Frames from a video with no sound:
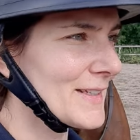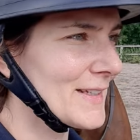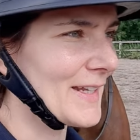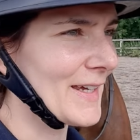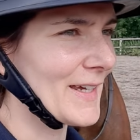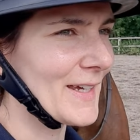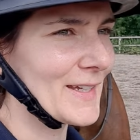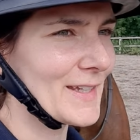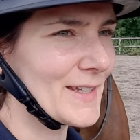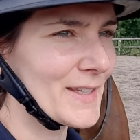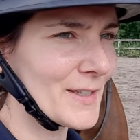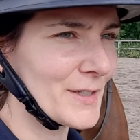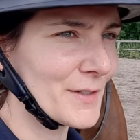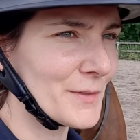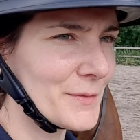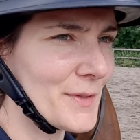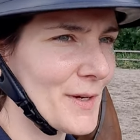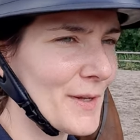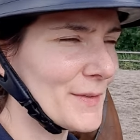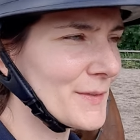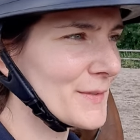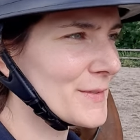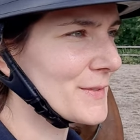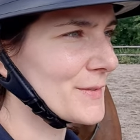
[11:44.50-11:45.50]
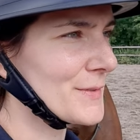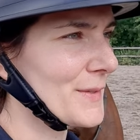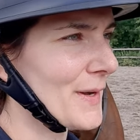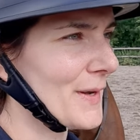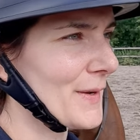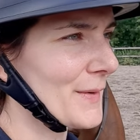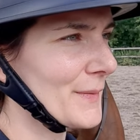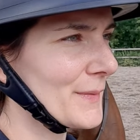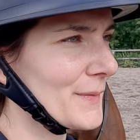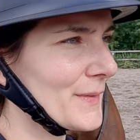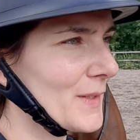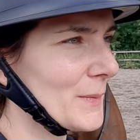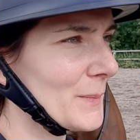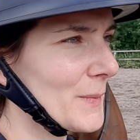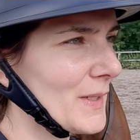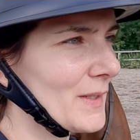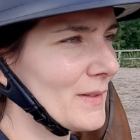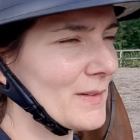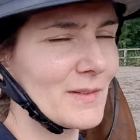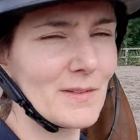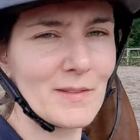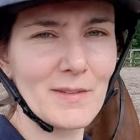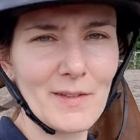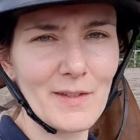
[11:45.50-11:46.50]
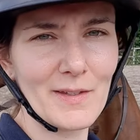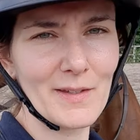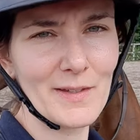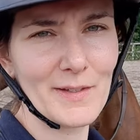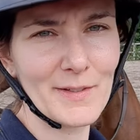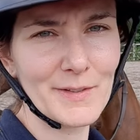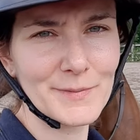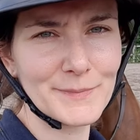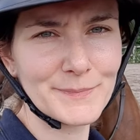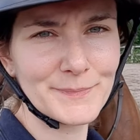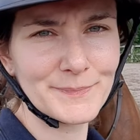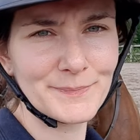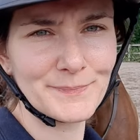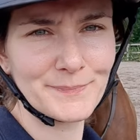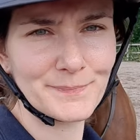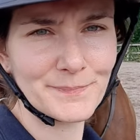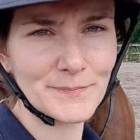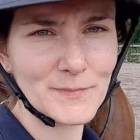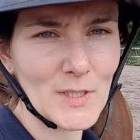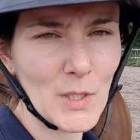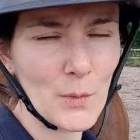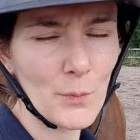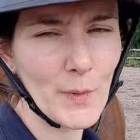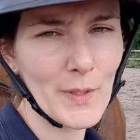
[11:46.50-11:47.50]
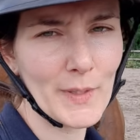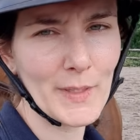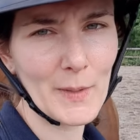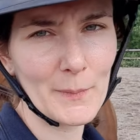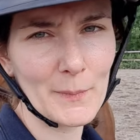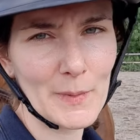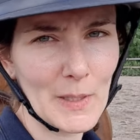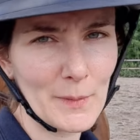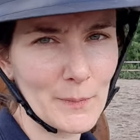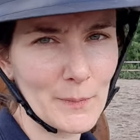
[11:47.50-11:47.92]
like runs around a bit when I'm